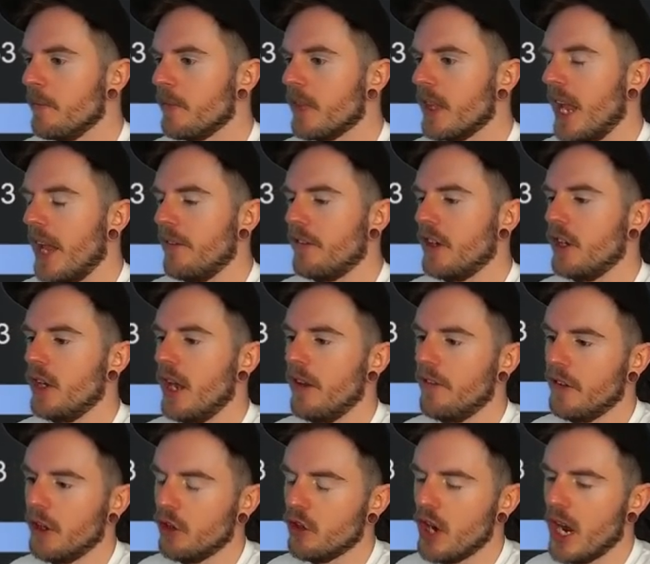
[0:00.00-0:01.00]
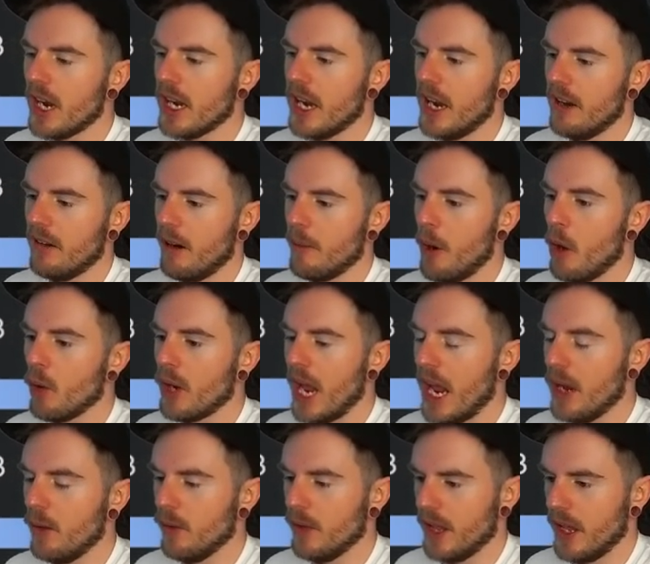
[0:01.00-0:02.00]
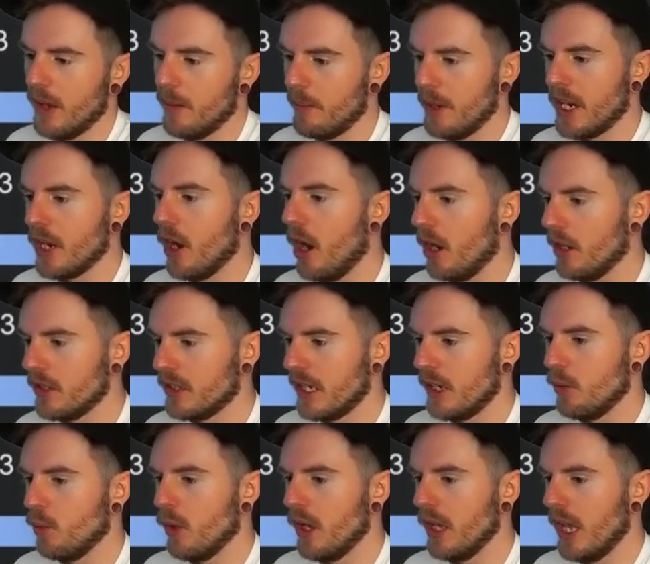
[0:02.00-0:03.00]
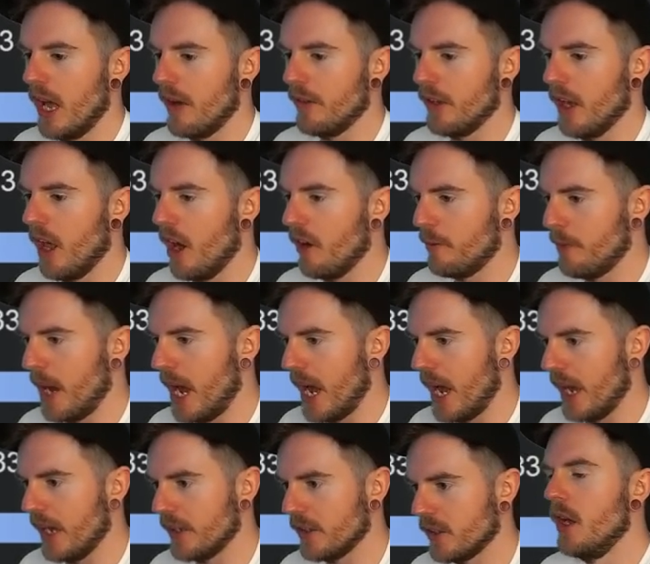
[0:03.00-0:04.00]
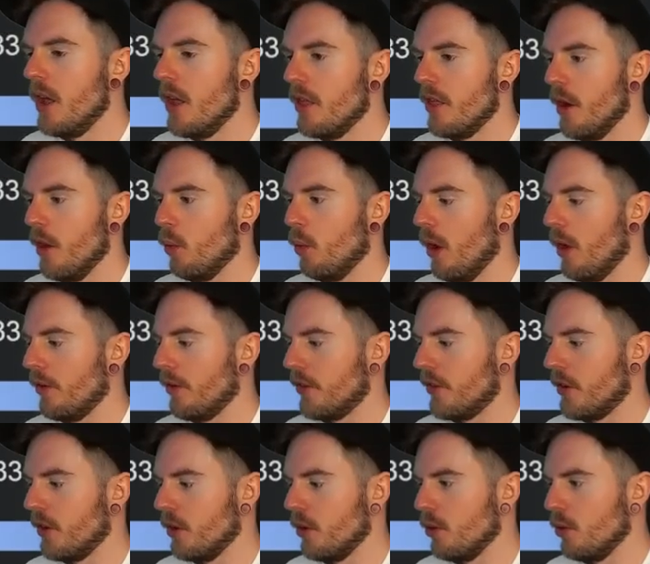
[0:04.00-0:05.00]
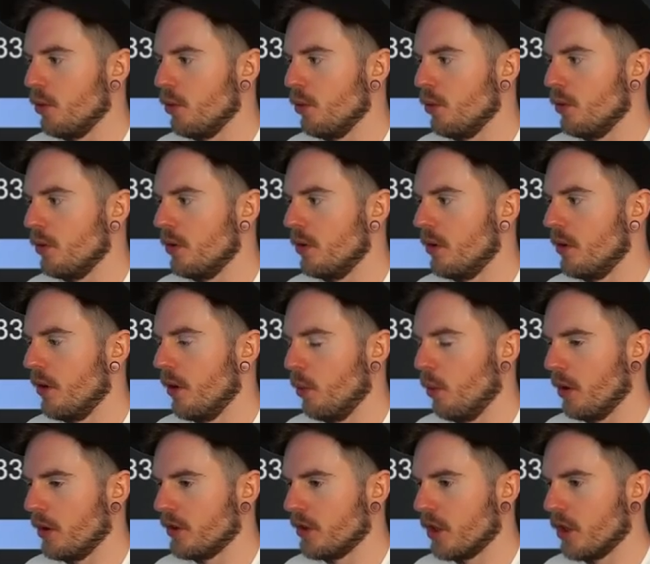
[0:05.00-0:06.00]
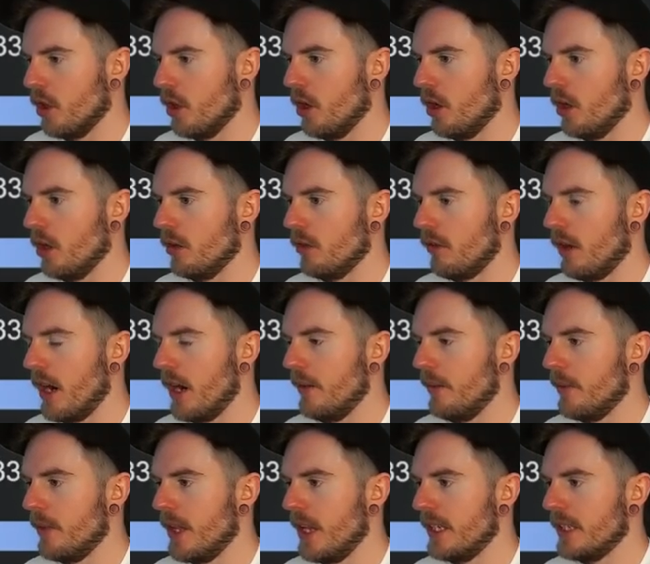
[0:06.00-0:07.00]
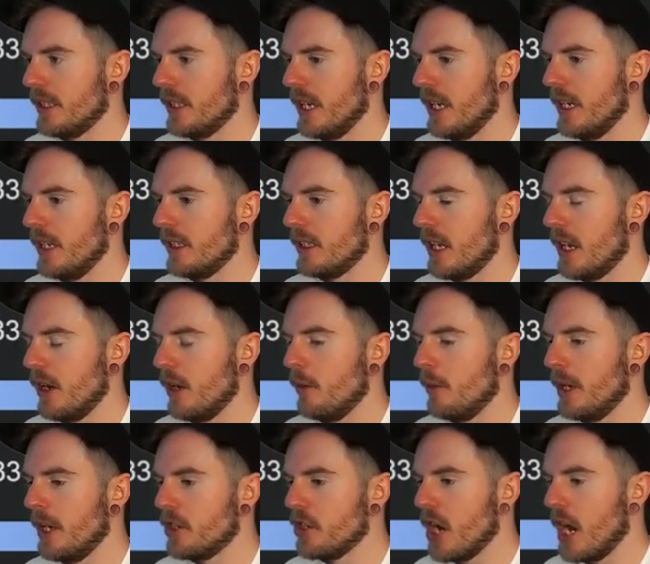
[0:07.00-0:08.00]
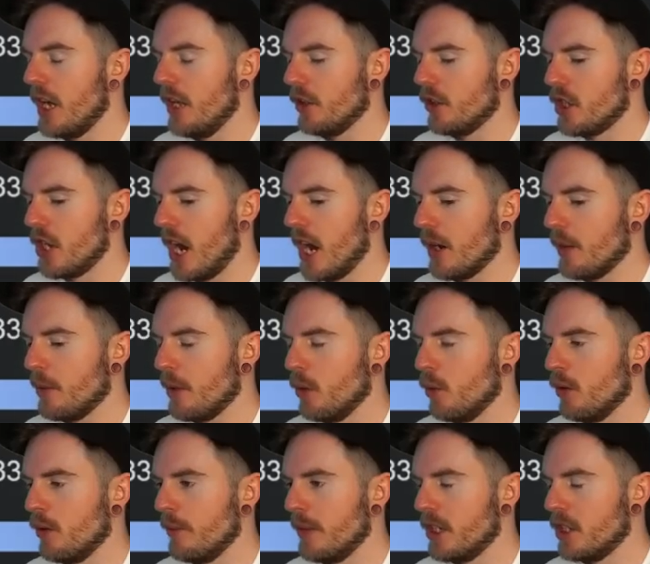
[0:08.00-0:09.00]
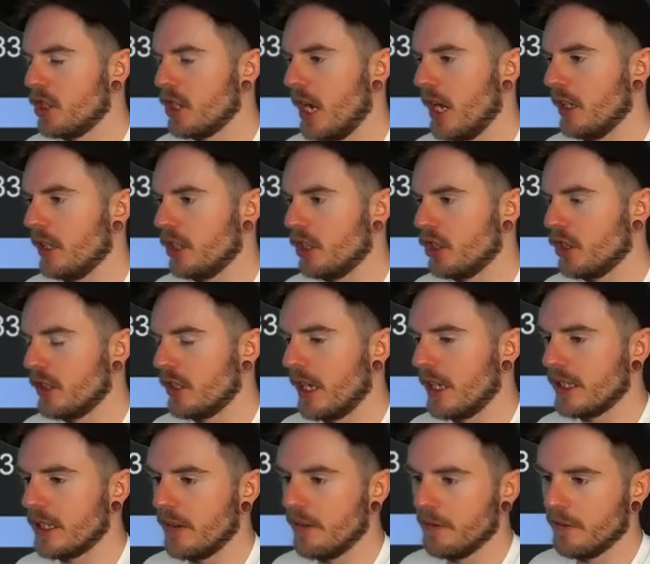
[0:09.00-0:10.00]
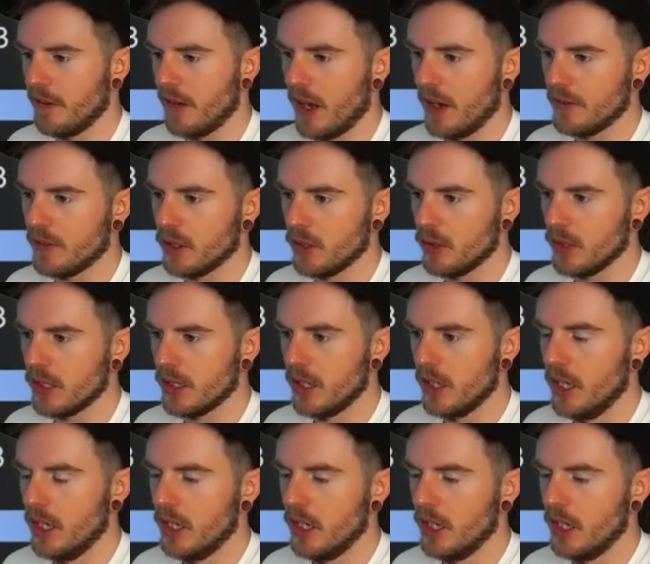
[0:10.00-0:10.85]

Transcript: If you if you check here, I'm okay with it because he will have a lot of pairs that want to that wants a call, right? This is, it would be a child check, but it wouldn't be as childish as that 7-5 suited.